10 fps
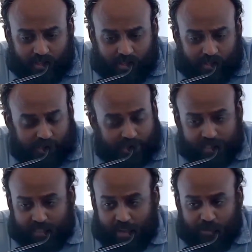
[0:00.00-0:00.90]
just
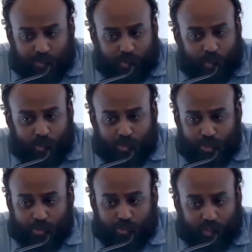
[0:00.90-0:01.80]
as how John
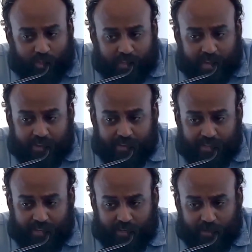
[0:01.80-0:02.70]
showed
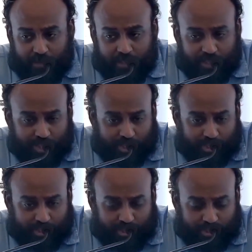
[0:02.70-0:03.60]
solidarity with the
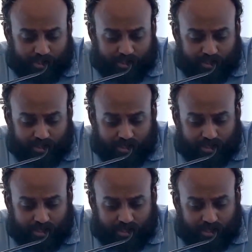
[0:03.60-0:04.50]
church.
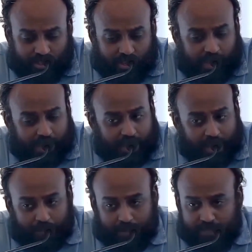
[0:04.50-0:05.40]
And
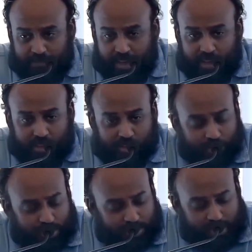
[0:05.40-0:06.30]
help us, Father, to
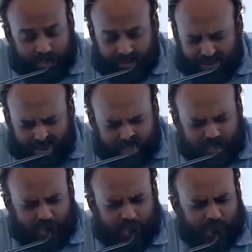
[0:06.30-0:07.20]
see
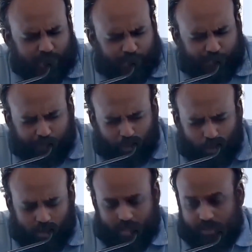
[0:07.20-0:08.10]
Christ in his
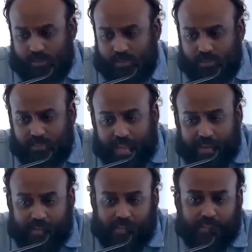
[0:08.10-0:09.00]
fullness
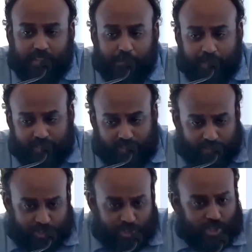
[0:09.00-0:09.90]
standing in the midst of
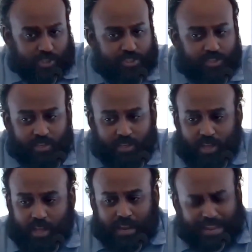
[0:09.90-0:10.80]
the church.
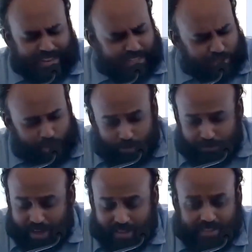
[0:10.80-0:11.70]
Let us know,
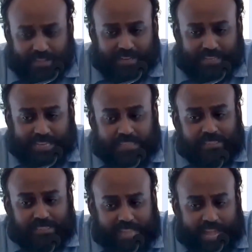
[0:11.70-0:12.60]
Father, that he
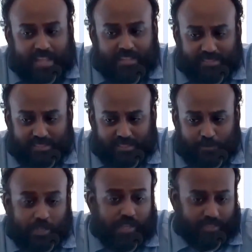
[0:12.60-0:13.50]
stands
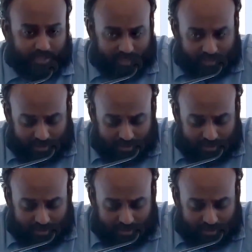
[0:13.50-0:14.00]
with us,